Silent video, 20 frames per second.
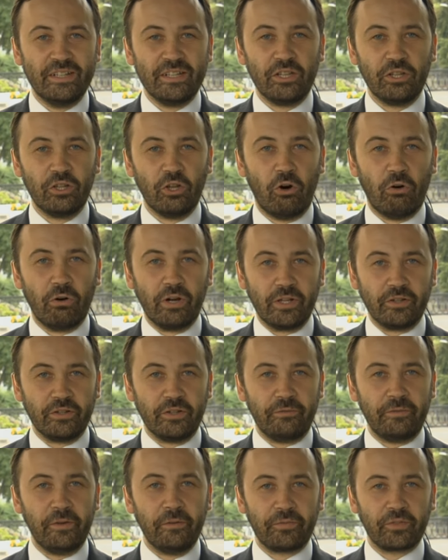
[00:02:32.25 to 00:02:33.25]
you know, and
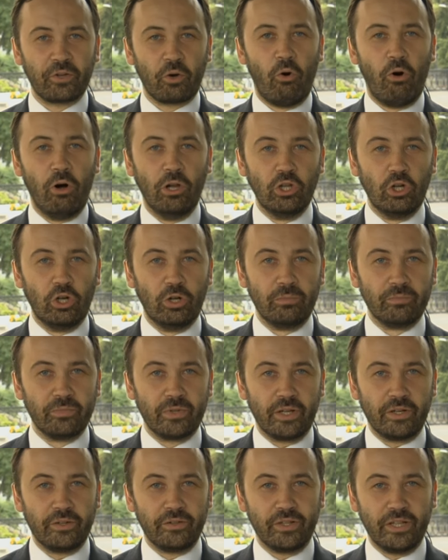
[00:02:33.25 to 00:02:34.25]
the fifth column,
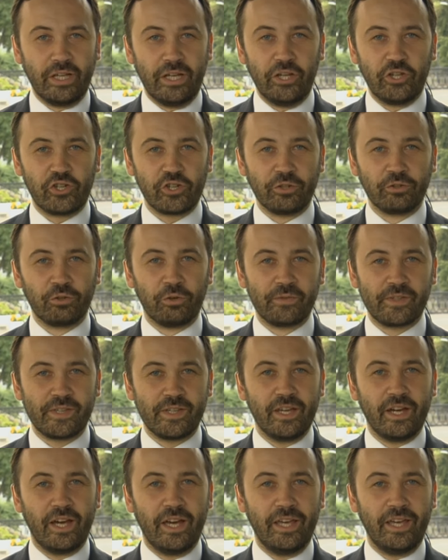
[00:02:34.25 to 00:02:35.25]
and the agent of
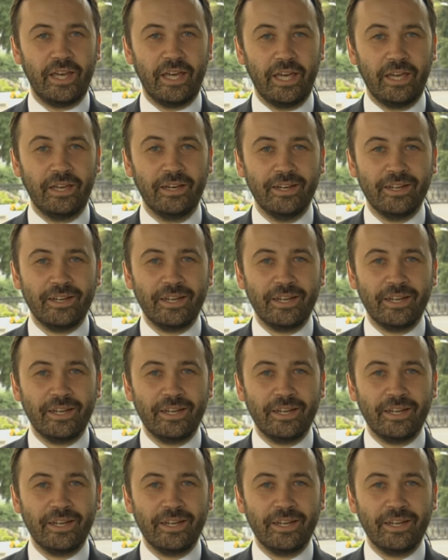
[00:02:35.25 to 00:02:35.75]
CIA